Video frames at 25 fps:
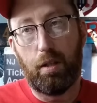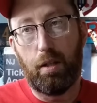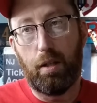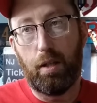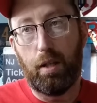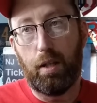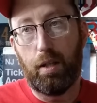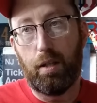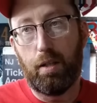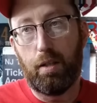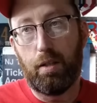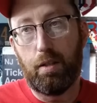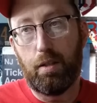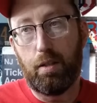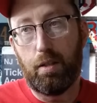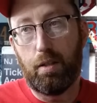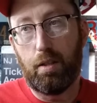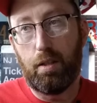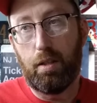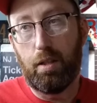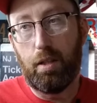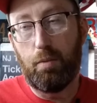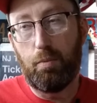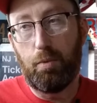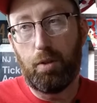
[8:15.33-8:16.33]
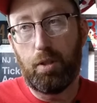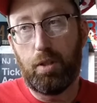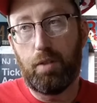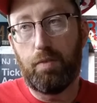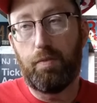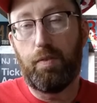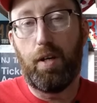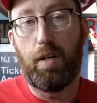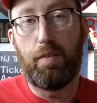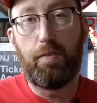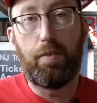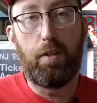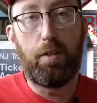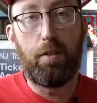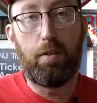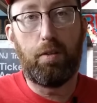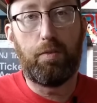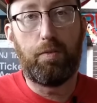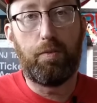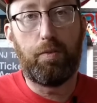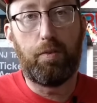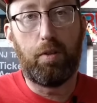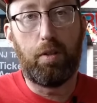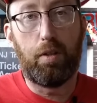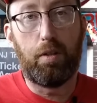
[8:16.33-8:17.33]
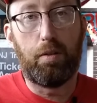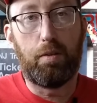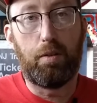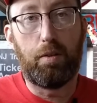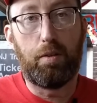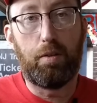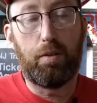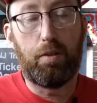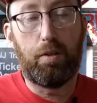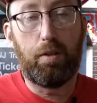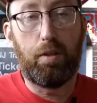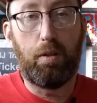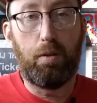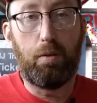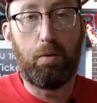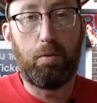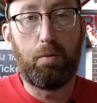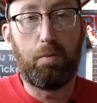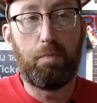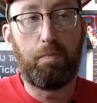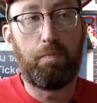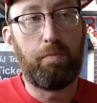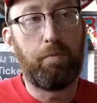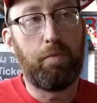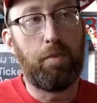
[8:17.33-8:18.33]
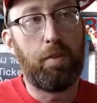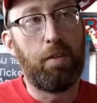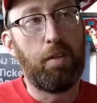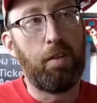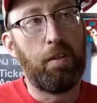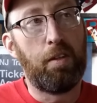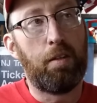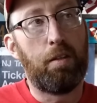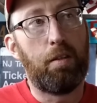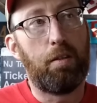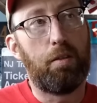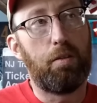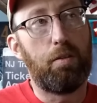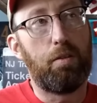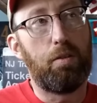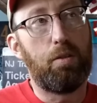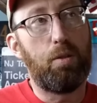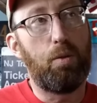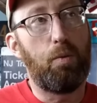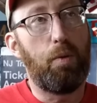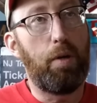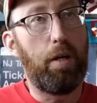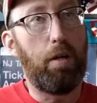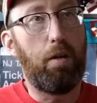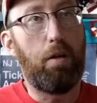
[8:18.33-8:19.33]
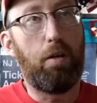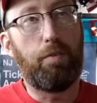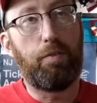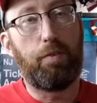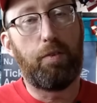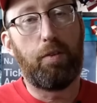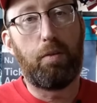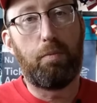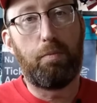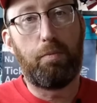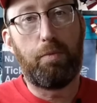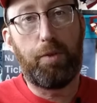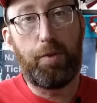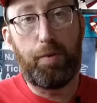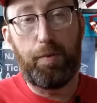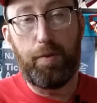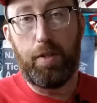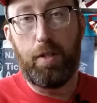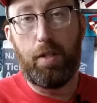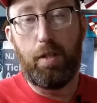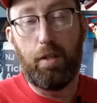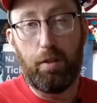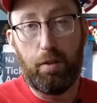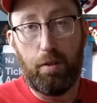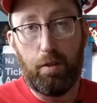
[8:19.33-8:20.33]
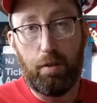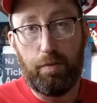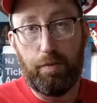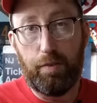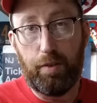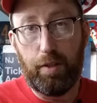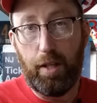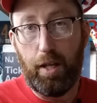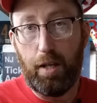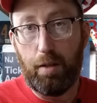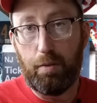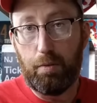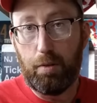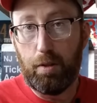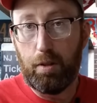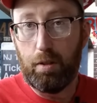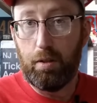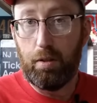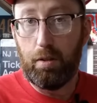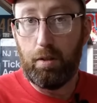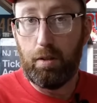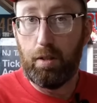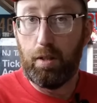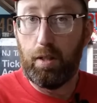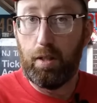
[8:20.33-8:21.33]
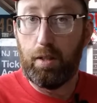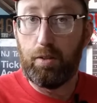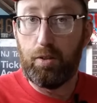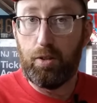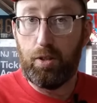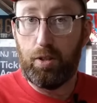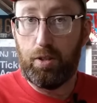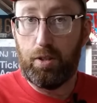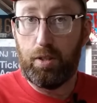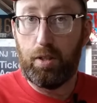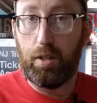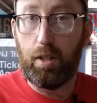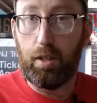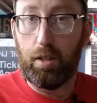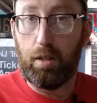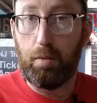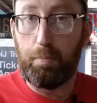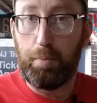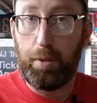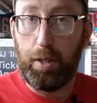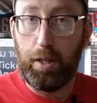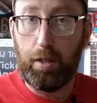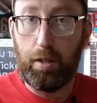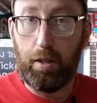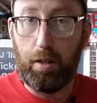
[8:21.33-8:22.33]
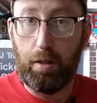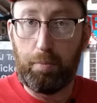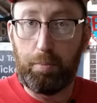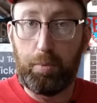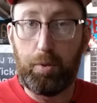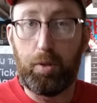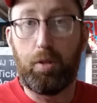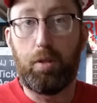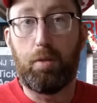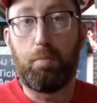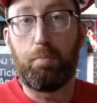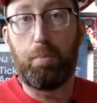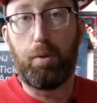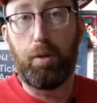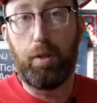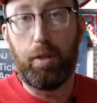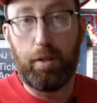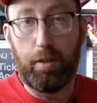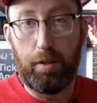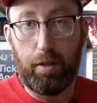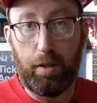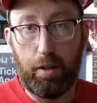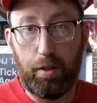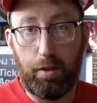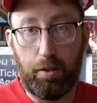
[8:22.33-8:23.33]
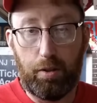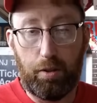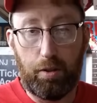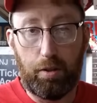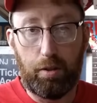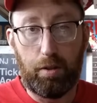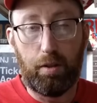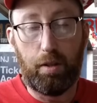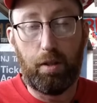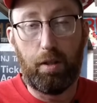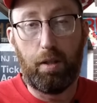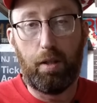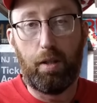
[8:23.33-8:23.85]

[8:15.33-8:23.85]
and he wants $500 for it. So do I offer him $300 for that one just to get the pickups, put in this,